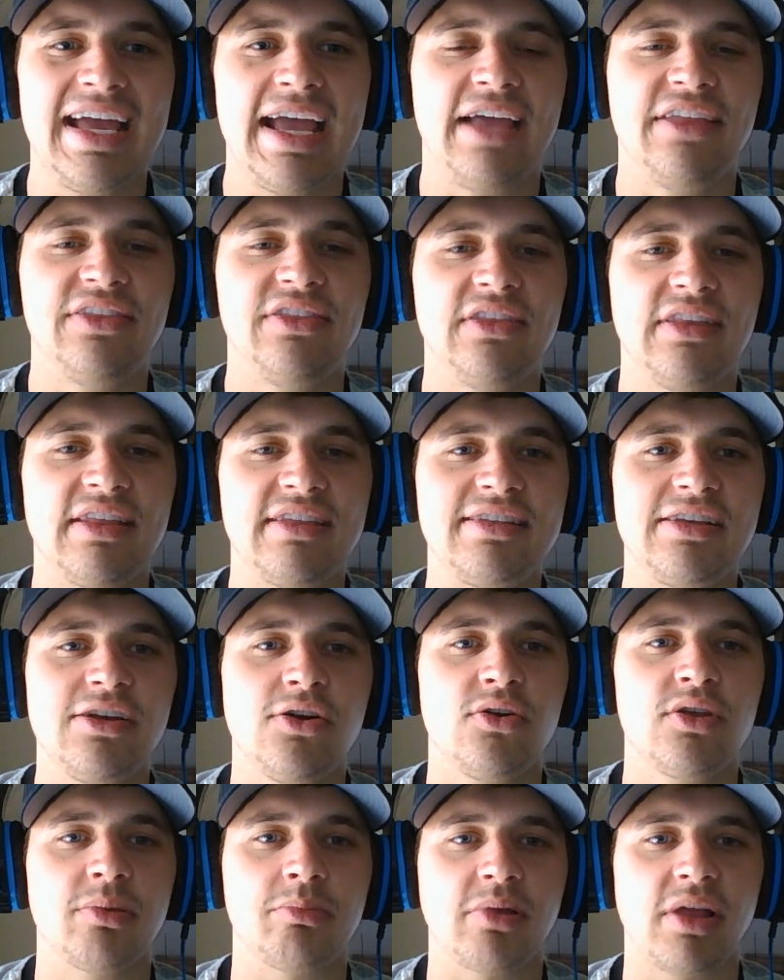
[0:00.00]
And this year
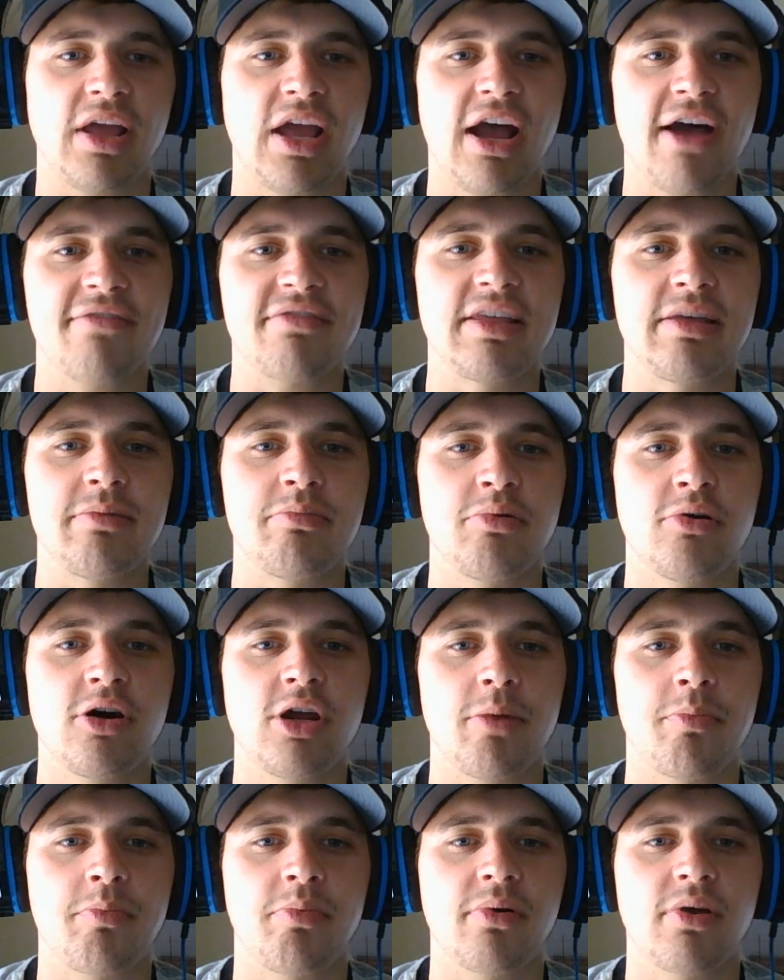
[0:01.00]
in the playoffs, he put
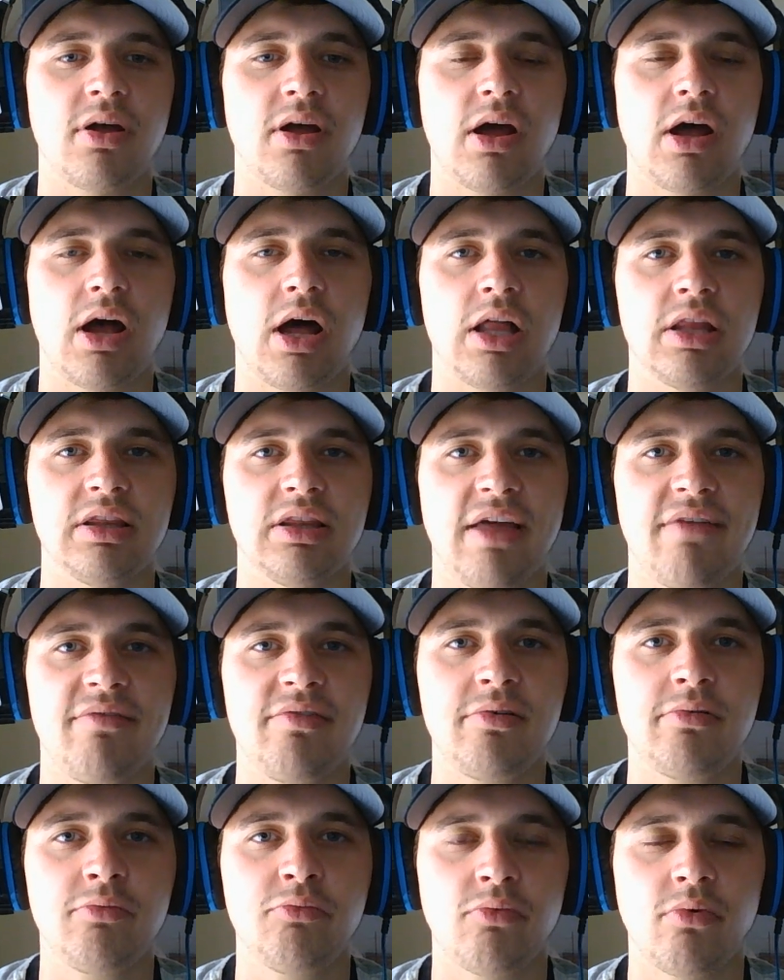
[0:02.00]
up
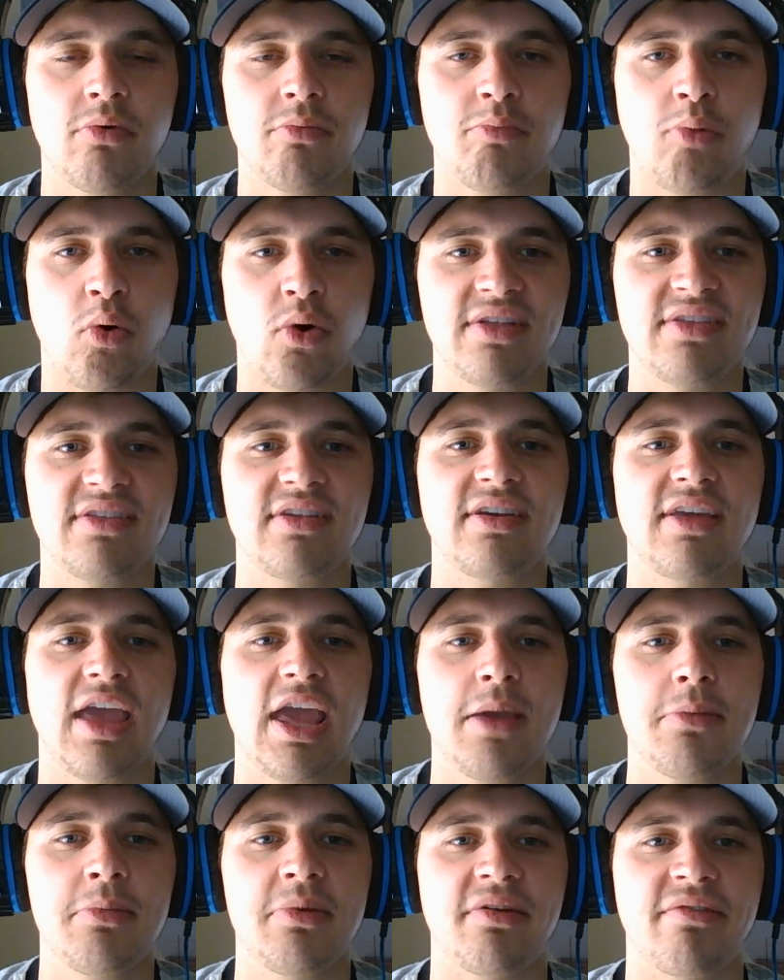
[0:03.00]
11 points a
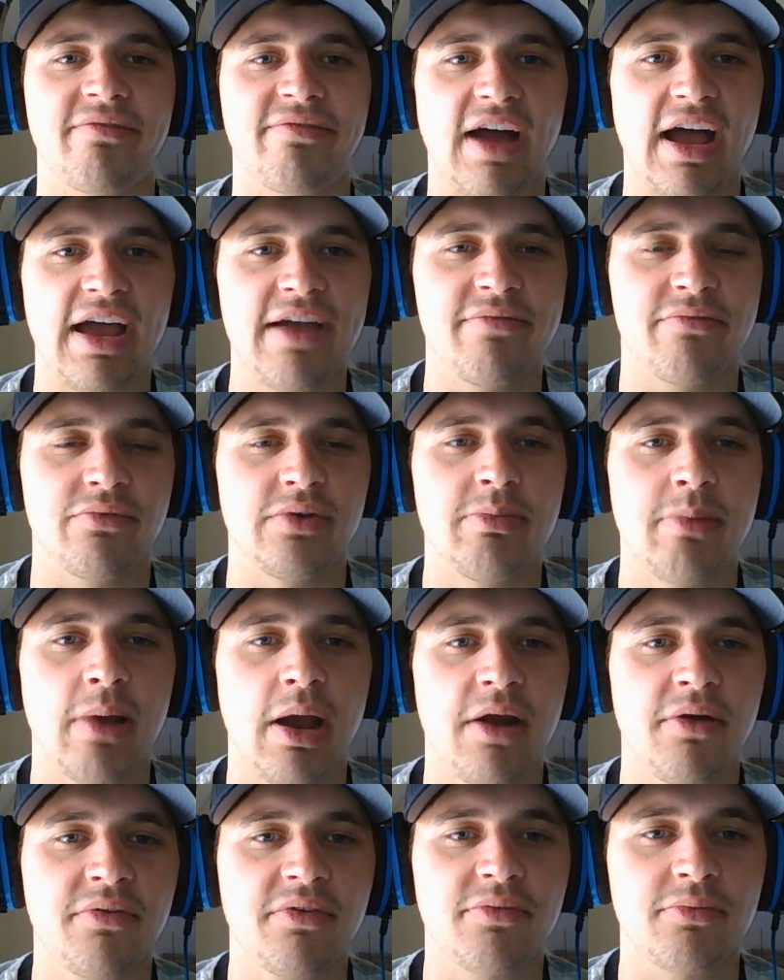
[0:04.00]
game and 5
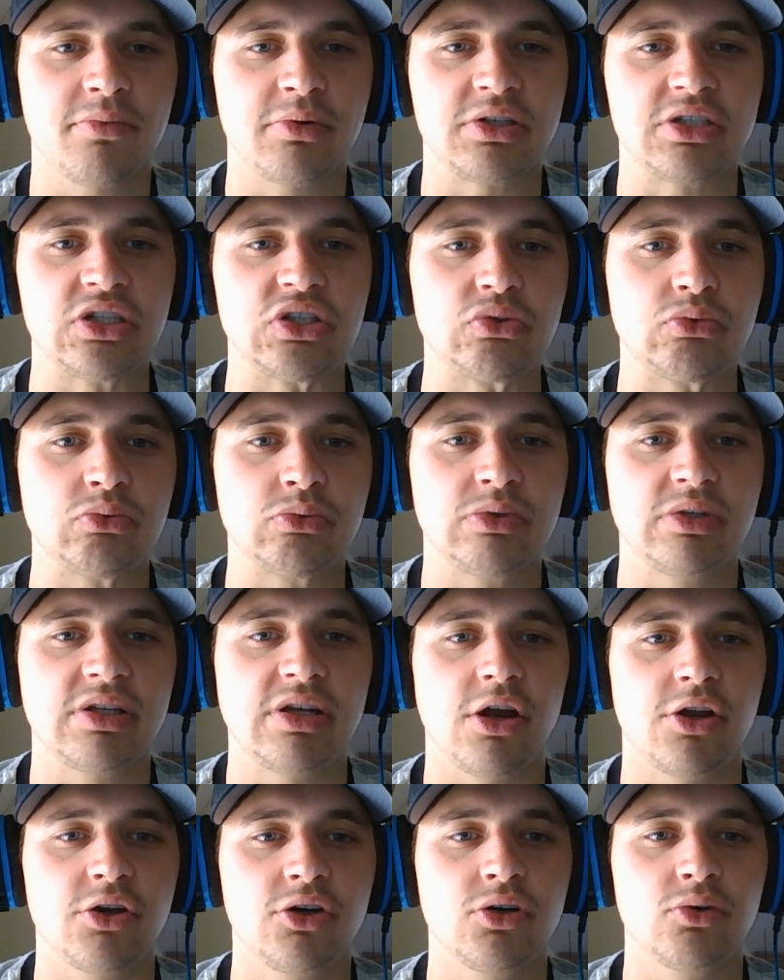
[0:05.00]
rebounds, which is really
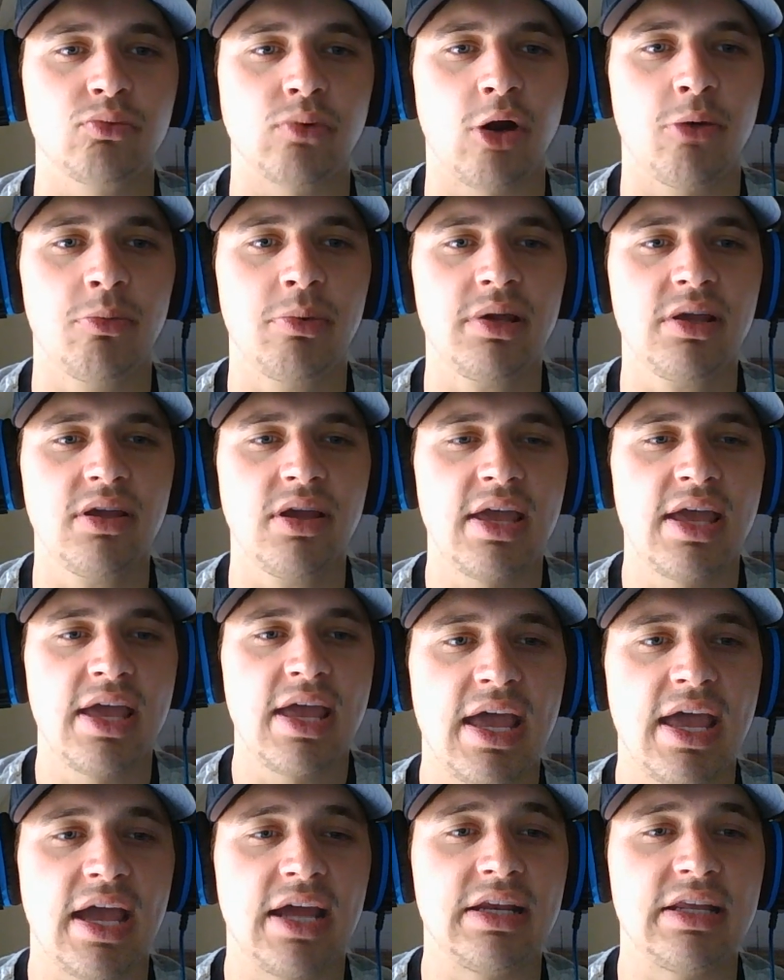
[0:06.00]
underwhelming.
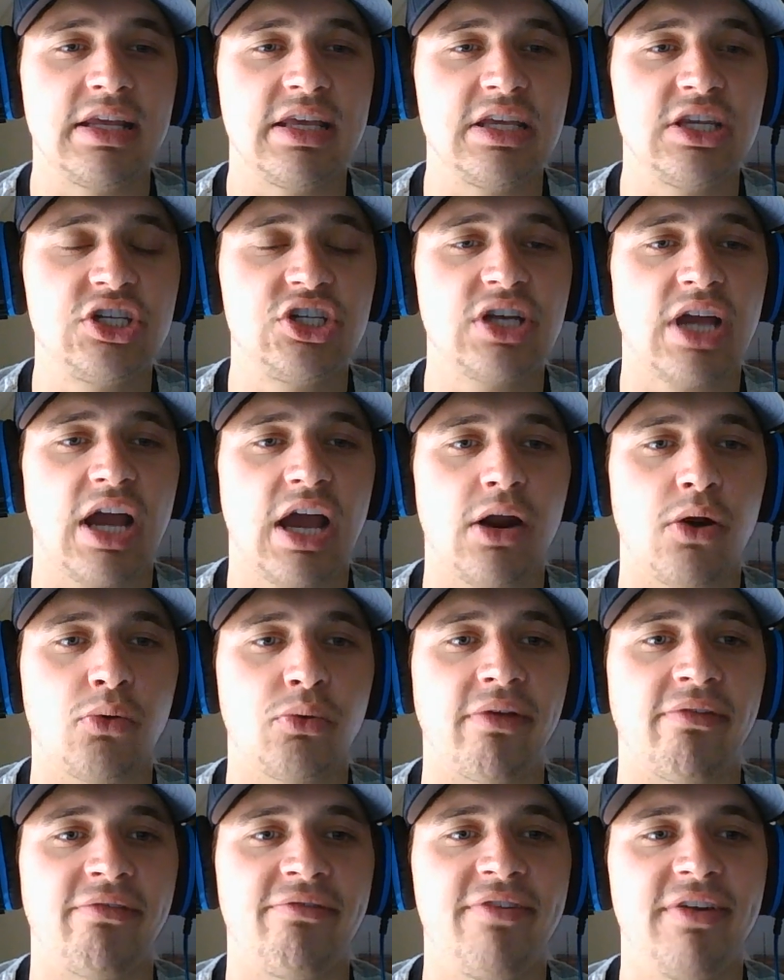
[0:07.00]
And he shot
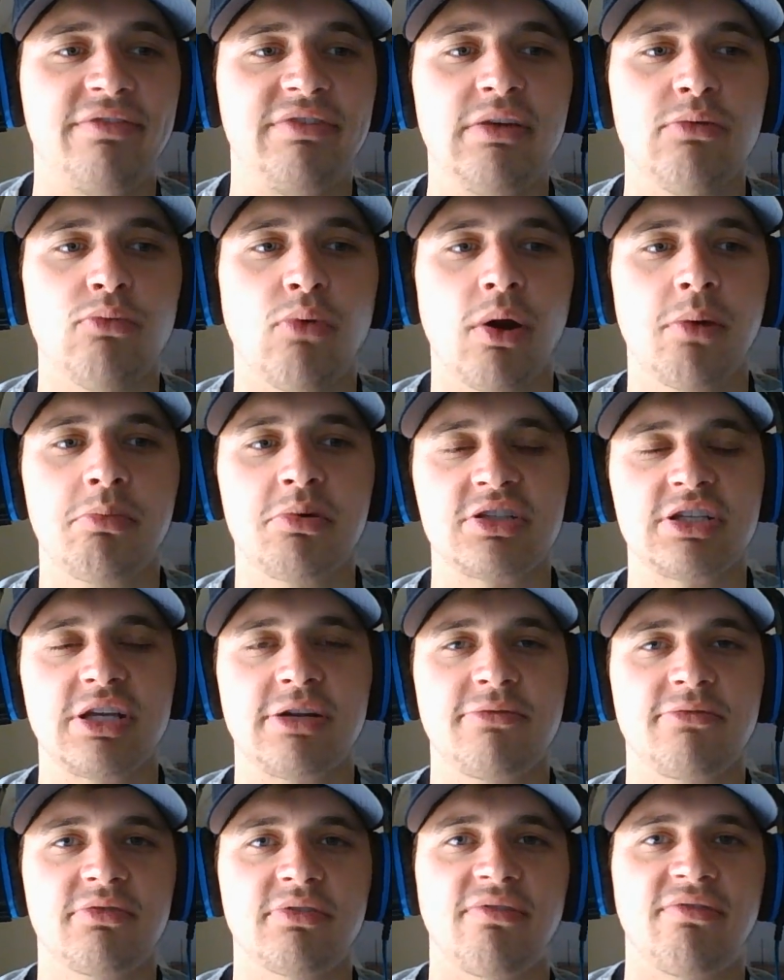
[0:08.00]
only
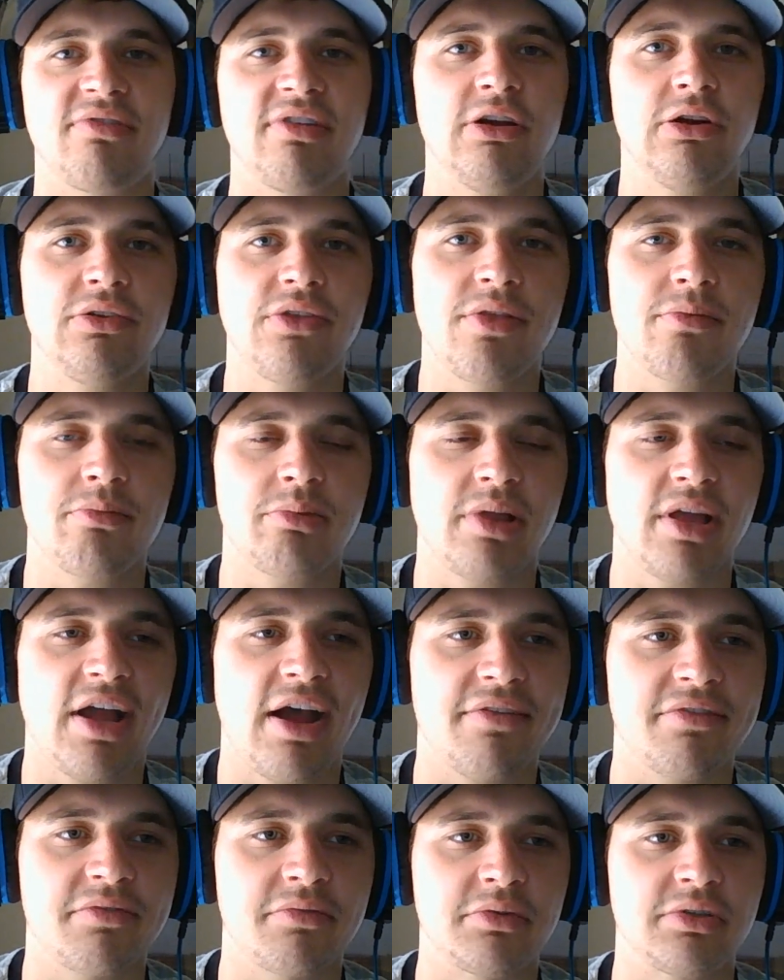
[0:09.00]
51% from the field in the
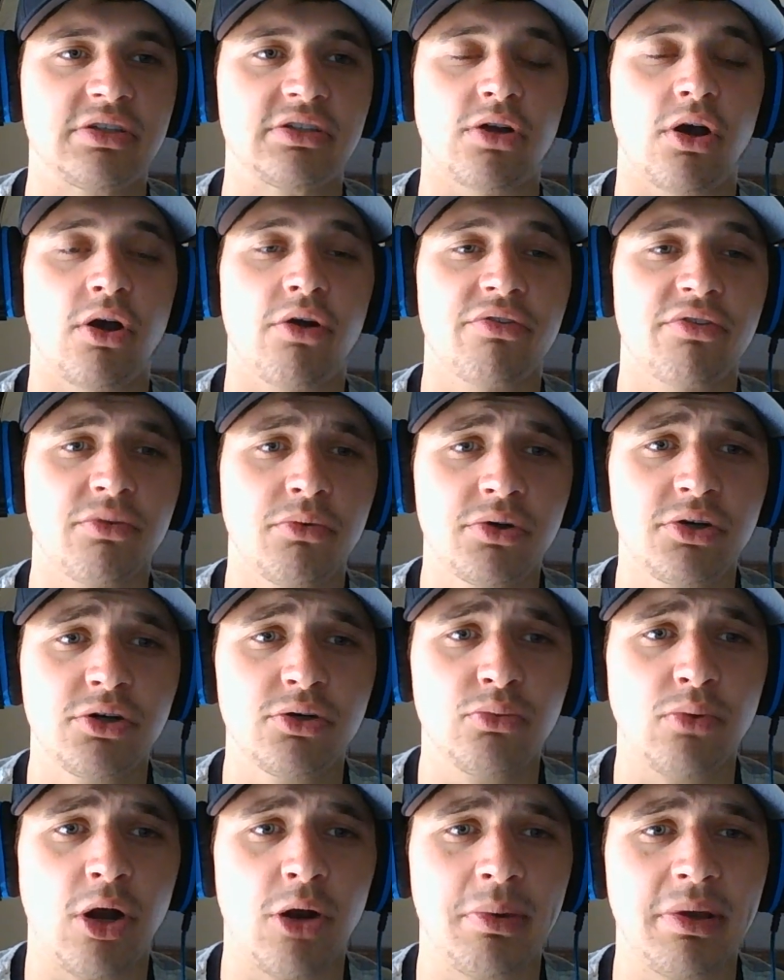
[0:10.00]
playoffs, which is also
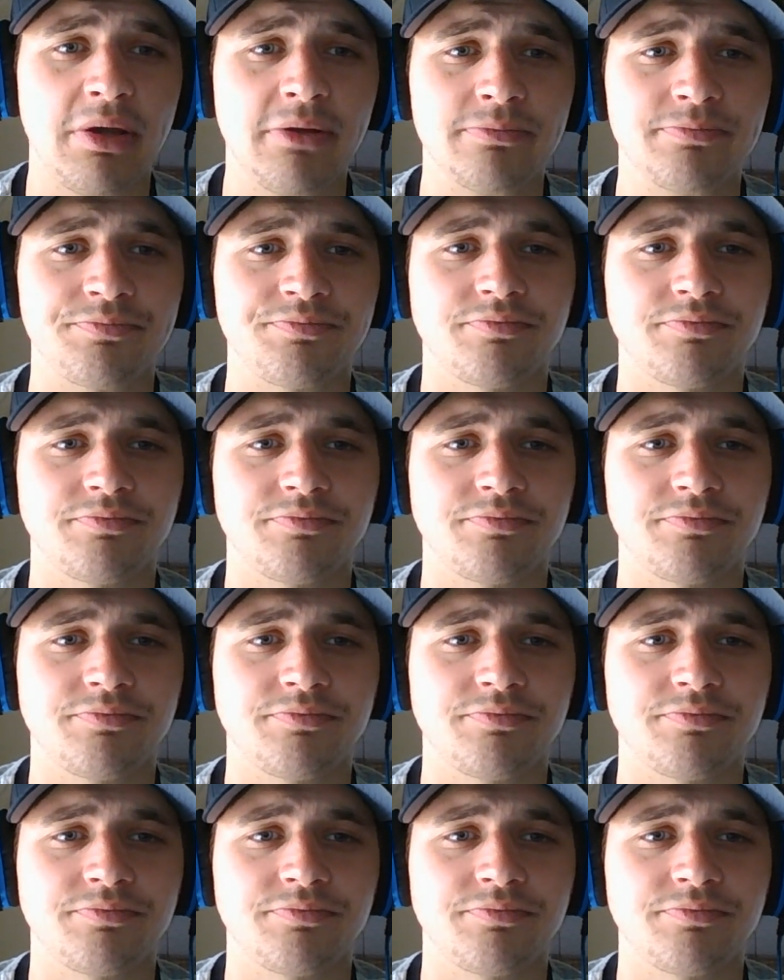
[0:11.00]
underwhelming.